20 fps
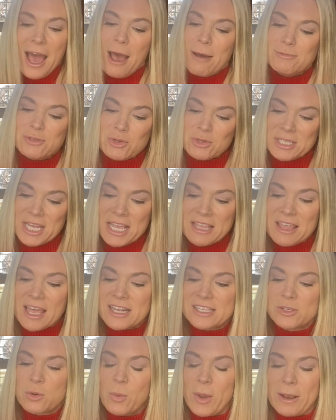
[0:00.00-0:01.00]
So take that
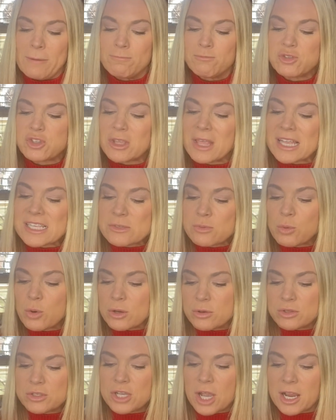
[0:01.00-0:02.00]
as a win. So
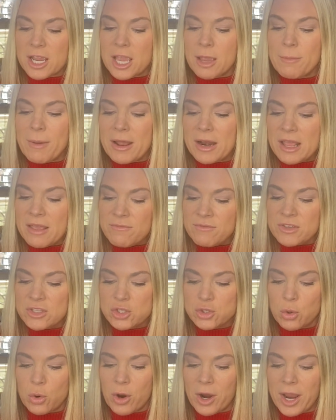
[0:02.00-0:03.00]
we're talking about
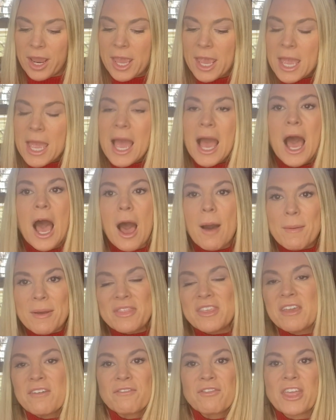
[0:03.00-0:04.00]
inventory and
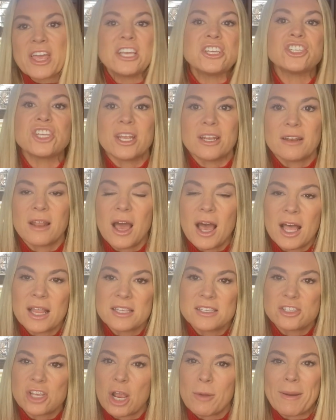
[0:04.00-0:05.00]
the inflation.
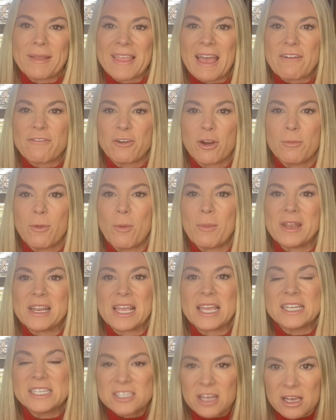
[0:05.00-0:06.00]
Let's talk about that for a moment.
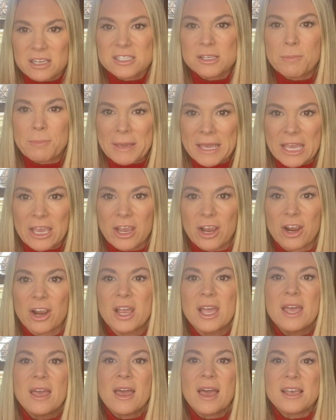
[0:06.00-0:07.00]
It does appear
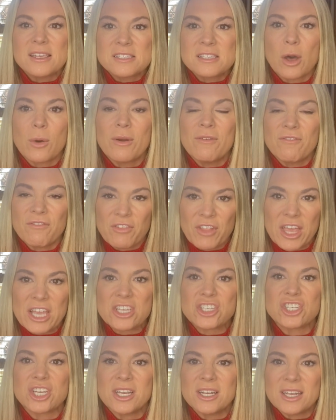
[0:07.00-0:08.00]
as though
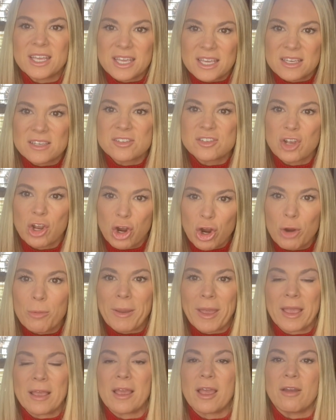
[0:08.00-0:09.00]
inflation is curbing.